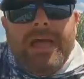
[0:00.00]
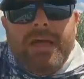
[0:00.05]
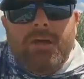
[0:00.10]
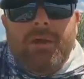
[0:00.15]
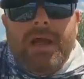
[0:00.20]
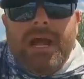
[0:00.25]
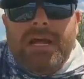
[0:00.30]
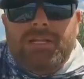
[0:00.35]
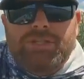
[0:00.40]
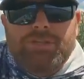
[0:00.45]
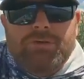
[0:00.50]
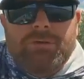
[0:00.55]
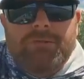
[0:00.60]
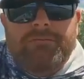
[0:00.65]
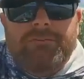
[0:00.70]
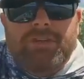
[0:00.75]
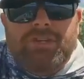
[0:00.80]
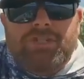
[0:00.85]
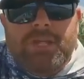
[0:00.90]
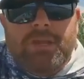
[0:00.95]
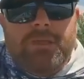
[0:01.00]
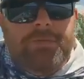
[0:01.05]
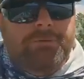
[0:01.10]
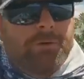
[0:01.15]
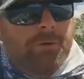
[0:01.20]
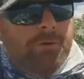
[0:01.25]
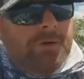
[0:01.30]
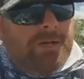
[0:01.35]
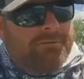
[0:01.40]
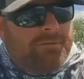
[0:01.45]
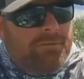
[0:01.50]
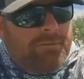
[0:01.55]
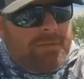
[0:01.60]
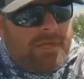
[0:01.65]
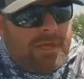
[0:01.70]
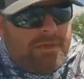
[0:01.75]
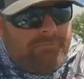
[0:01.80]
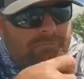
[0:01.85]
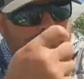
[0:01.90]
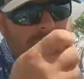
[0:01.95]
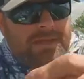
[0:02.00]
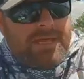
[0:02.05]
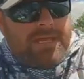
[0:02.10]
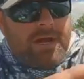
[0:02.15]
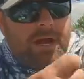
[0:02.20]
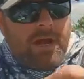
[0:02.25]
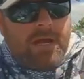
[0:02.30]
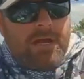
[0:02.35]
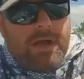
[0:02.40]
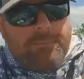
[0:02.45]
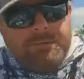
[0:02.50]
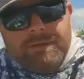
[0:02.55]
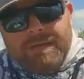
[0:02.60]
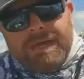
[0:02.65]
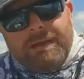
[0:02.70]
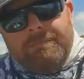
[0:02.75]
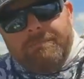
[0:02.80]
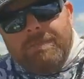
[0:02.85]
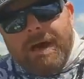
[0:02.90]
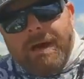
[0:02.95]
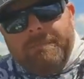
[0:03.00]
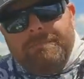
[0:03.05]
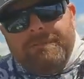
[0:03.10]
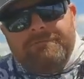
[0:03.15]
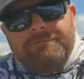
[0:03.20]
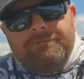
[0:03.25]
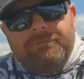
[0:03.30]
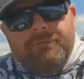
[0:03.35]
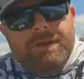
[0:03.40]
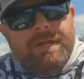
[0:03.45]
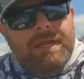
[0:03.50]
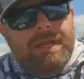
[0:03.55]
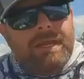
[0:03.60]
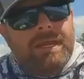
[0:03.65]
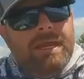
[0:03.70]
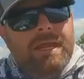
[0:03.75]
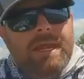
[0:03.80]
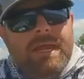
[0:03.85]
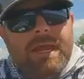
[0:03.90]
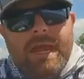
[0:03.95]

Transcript: that grass. You can fish it through it. If you if you get hung up, you can kind of pop it free